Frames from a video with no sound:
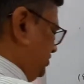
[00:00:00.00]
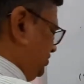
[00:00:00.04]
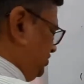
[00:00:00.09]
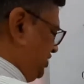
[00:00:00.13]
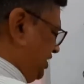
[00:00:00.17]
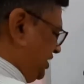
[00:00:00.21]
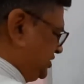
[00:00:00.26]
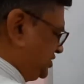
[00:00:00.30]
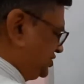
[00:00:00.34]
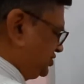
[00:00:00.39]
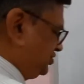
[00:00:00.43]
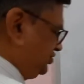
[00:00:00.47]

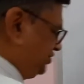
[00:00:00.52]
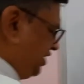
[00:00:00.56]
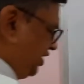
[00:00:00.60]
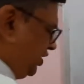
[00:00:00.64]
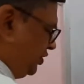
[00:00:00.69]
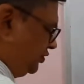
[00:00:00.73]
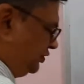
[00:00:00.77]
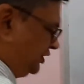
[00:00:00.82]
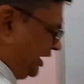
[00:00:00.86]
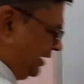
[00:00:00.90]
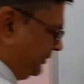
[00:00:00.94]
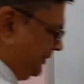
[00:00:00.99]
just
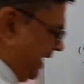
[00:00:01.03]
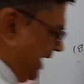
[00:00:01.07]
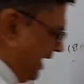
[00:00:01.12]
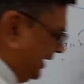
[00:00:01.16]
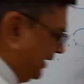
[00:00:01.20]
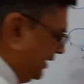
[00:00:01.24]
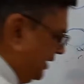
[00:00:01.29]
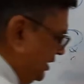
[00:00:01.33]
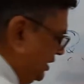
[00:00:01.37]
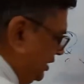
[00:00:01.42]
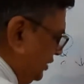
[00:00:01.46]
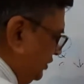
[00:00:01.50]
denoted by
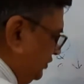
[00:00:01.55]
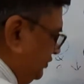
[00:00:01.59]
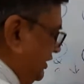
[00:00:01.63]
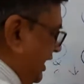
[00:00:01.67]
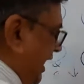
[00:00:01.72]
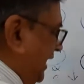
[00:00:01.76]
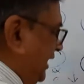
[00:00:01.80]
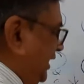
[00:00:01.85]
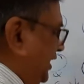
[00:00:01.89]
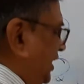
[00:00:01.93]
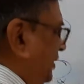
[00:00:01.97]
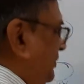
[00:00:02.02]

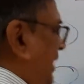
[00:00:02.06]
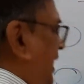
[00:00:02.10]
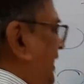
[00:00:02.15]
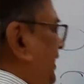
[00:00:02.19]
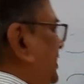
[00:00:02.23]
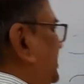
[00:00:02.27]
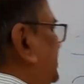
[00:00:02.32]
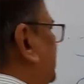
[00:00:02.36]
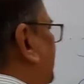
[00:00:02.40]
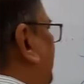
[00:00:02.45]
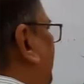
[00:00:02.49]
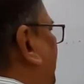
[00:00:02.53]
90
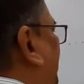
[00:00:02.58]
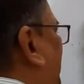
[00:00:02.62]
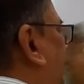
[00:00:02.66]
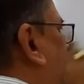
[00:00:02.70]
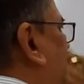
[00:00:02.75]
minus theta